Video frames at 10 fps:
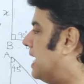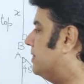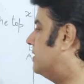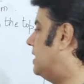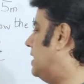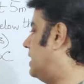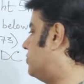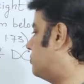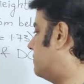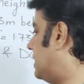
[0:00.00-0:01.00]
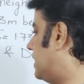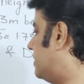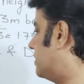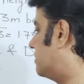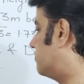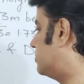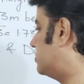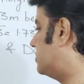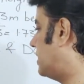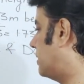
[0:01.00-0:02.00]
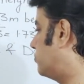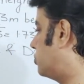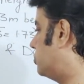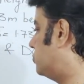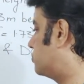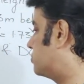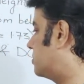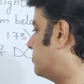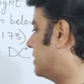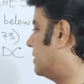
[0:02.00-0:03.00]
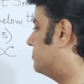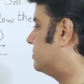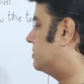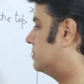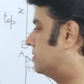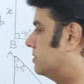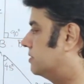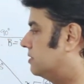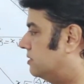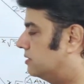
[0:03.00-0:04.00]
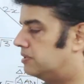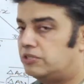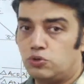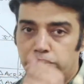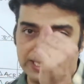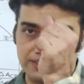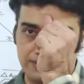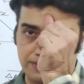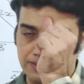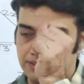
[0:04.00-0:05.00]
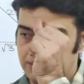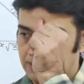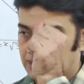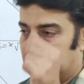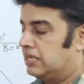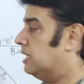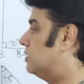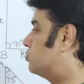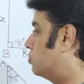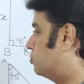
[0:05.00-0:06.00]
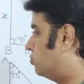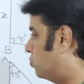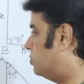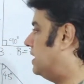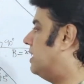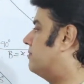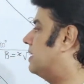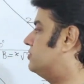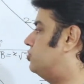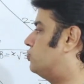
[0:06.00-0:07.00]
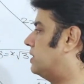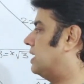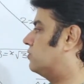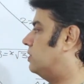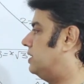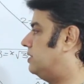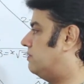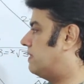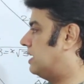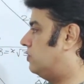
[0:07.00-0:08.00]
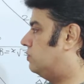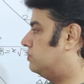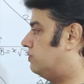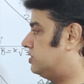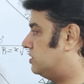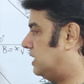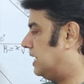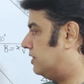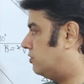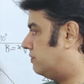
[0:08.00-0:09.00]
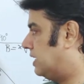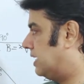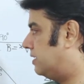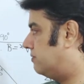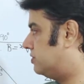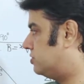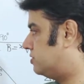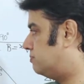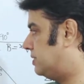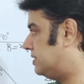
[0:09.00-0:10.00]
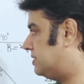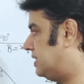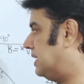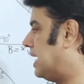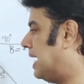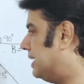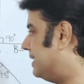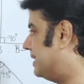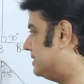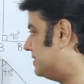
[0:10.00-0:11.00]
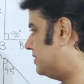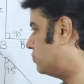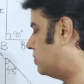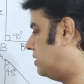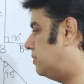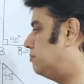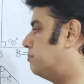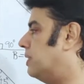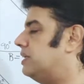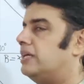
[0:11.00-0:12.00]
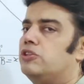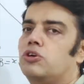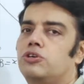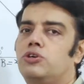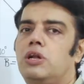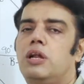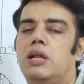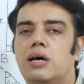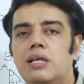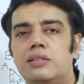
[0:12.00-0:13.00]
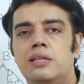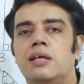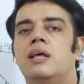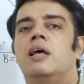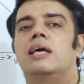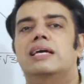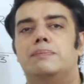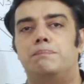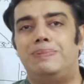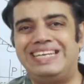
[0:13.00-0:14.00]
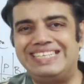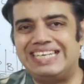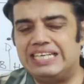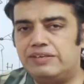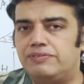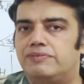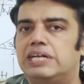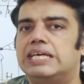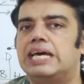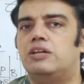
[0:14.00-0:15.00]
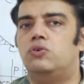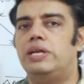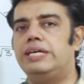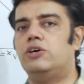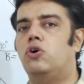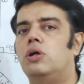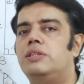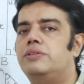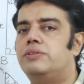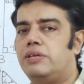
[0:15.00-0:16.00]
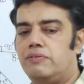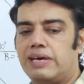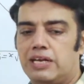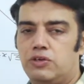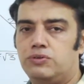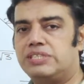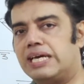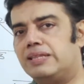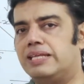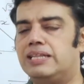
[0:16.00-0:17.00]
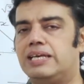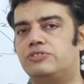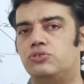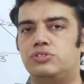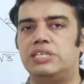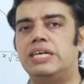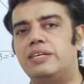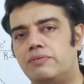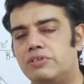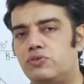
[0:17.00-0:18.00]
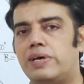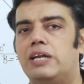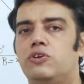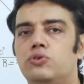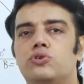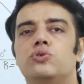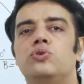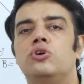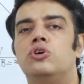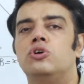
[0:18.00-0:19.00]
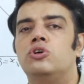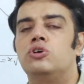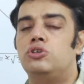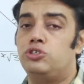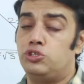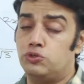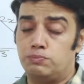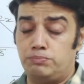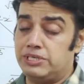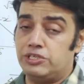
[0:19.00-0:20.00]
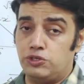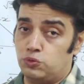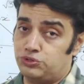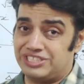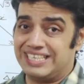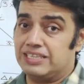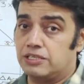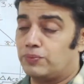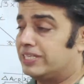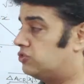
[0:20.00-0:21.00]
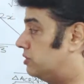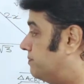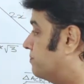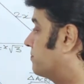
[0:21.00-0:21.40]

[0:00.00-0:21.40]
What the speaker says: And the length of the ladder, which is the hypotenuse, becomes 2x. So though they have asked you to calculate the value, which is the length of the ladder, which is BC and DC only, but in order to learn completely, we will calculate all the three values and then associate which value to be used in the question.